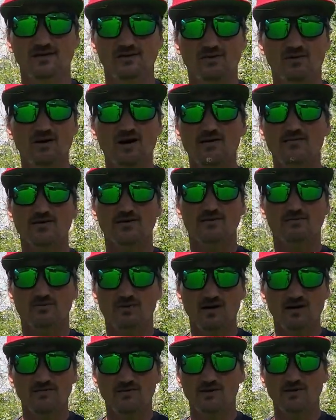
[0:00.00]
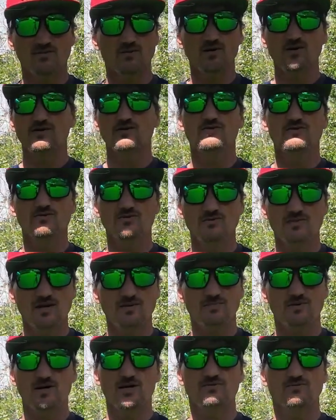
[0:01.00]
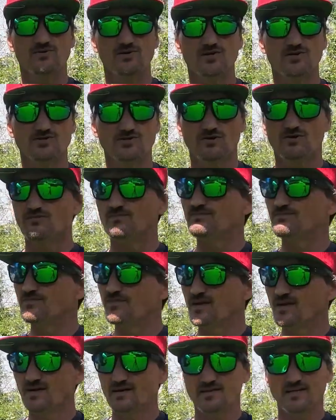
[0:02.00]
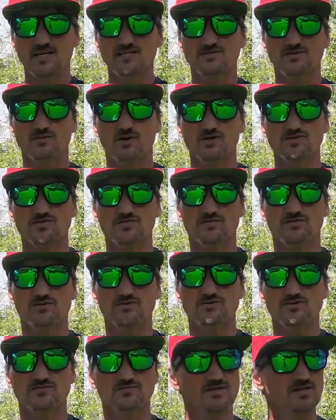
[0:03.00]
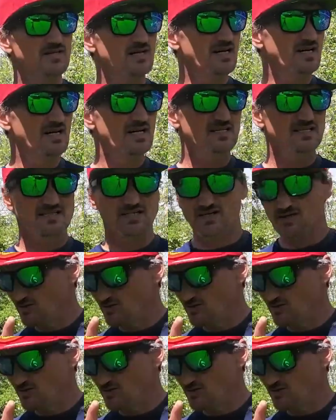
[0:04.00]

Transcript: Whatever. What do you do to make money with your drone? Thanks for watching, folks. See